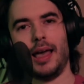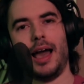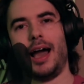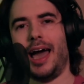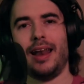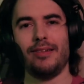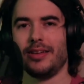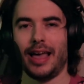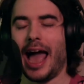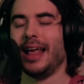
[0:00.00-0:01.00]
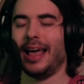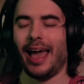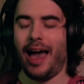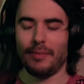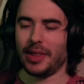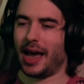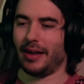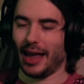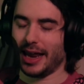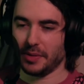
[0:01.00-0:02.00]
I'm not
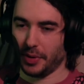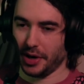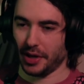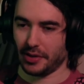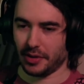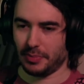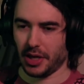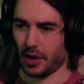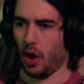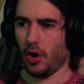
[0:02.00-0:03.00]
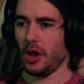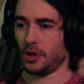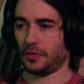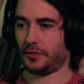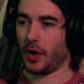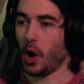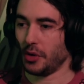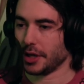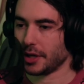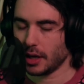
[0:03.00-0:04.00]
anybody to be like, oh, he's a
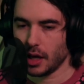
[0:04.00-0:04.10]
phony.